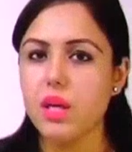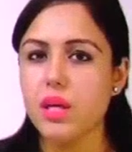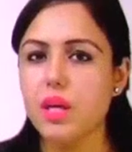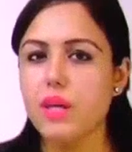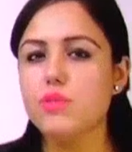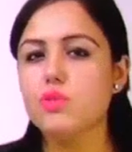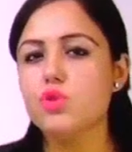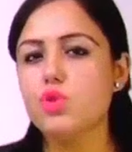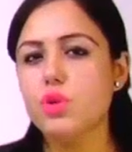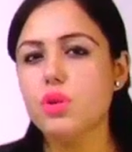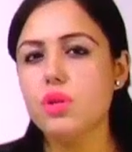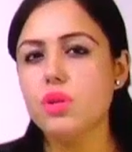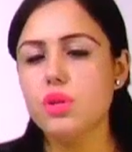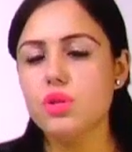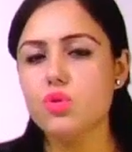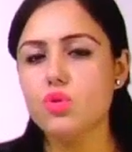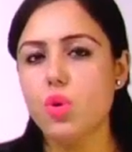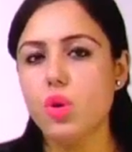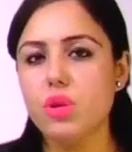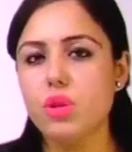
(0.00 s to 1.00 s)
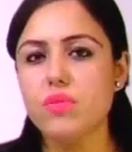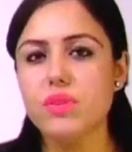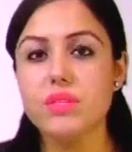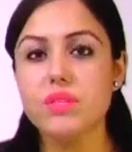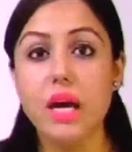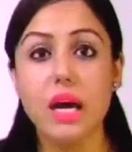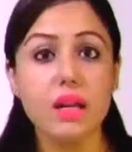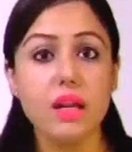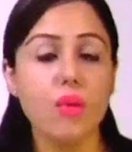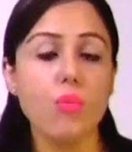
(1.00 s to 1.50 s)
Insulin is always
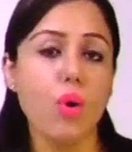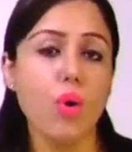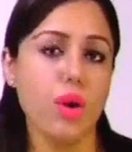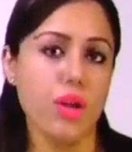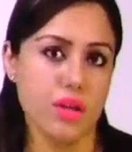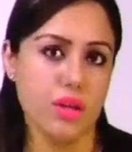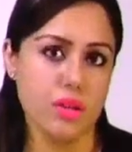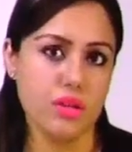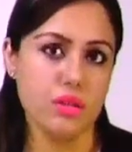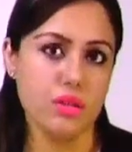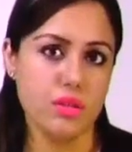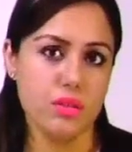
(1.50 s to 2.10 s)
anabolic.